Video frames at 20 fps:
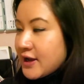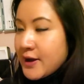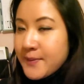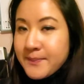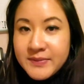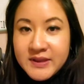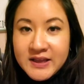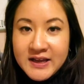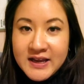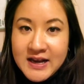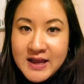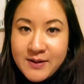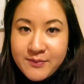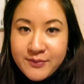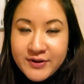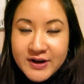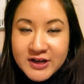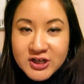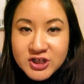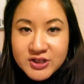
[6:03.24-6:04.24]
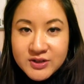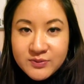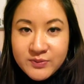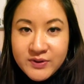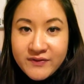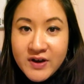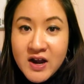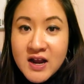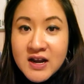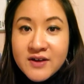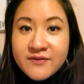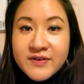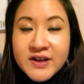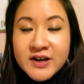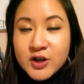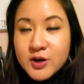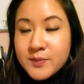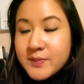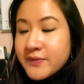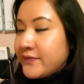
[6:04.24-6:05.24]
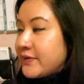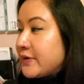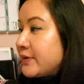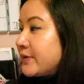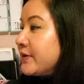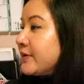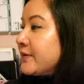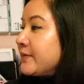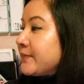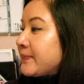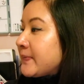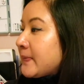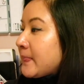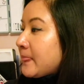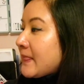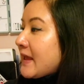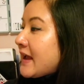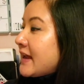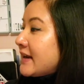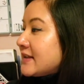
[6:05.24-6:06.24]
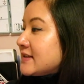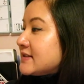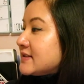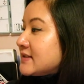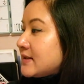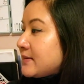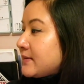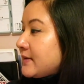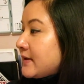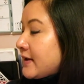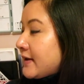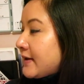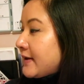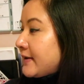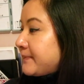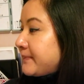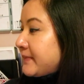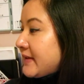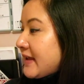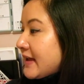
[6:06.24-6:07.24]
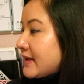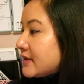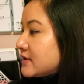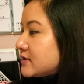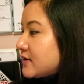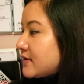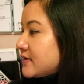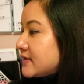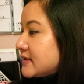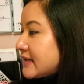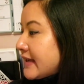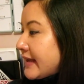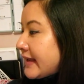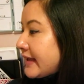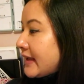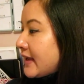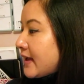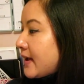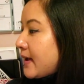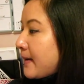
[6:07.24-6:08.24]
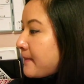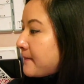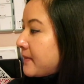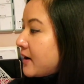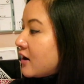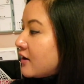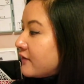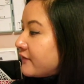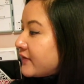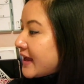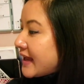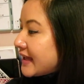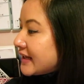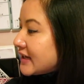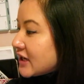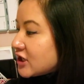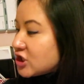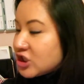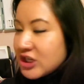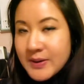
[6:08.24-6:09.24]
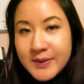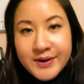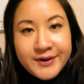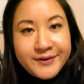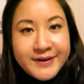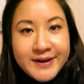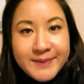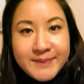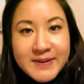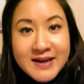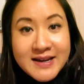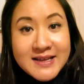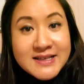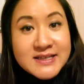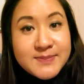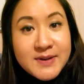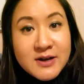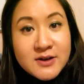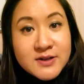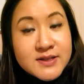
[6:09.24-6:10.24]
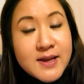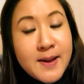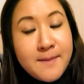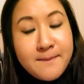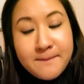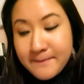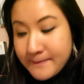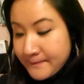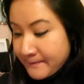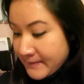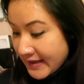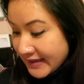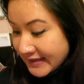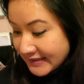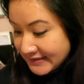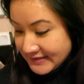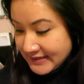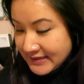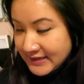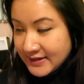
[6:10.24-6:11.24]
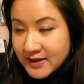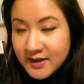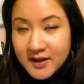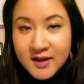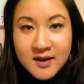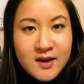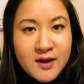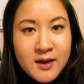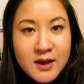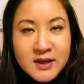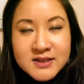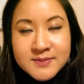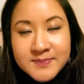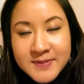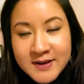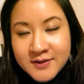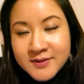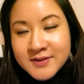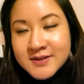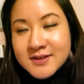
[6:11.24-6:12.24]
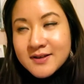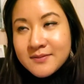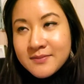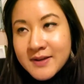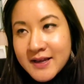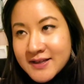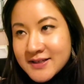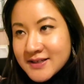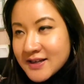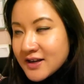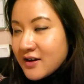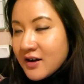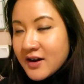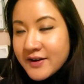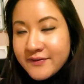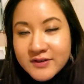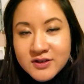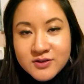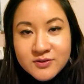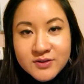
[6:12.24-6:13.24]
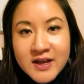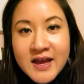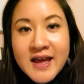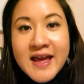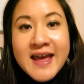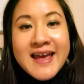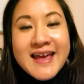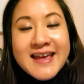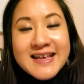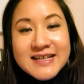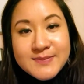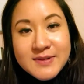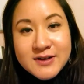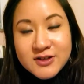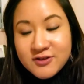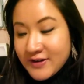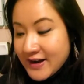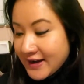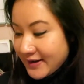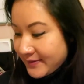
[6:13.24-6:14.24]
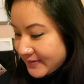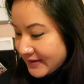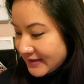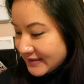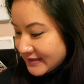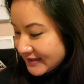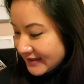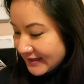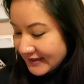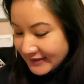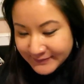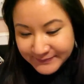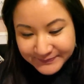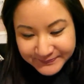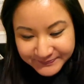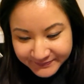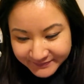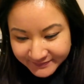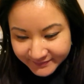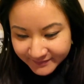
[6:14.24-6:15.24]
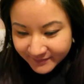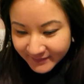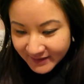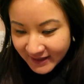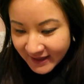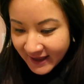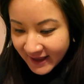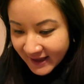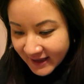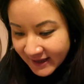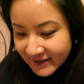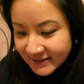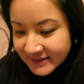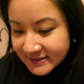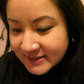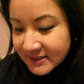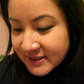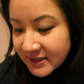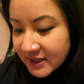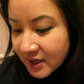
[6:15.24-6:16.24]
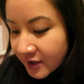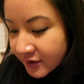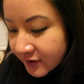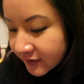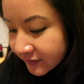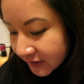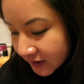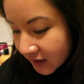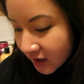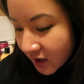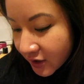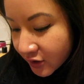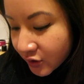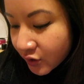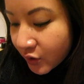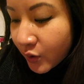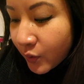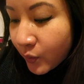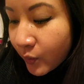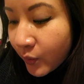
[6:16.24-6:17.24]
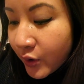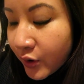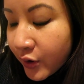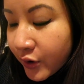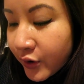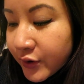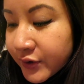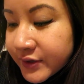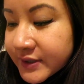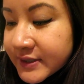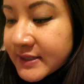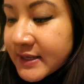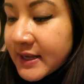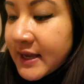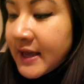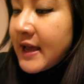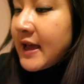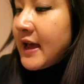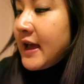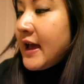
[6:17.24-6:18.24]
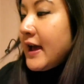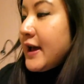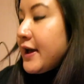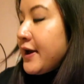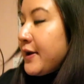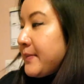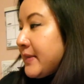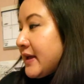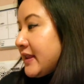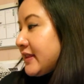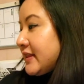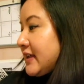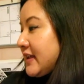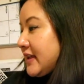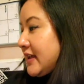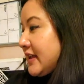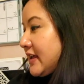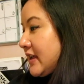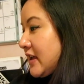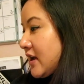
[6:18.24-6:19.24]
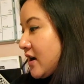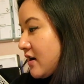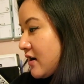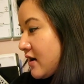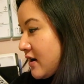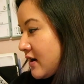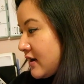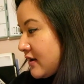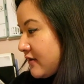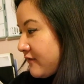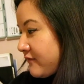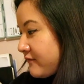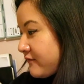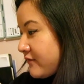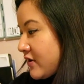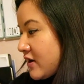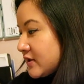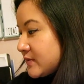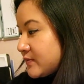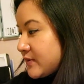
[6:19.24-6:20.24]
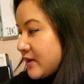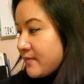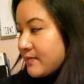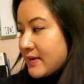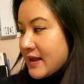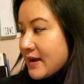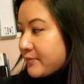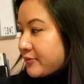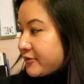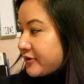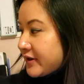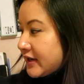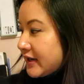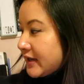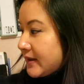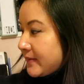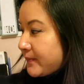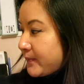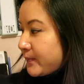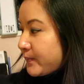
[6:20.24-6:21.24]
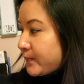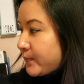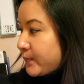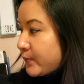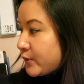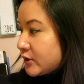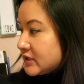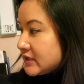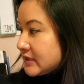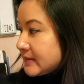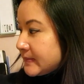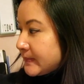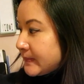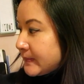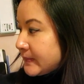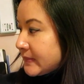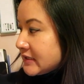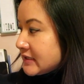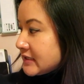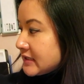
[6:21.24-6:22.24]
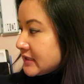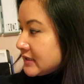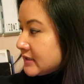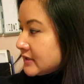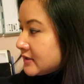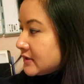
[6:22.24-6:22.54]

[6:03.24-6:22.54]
um, the collaboration with I Love and CoppaFeel. And this is the, um, yeah, so it's a bath and a shower cream and it smells amazing. smells amazing, I can't even talk. It smells great, basically and the other thing I got was um, the I Love Raspberry and Blackberry Body Butter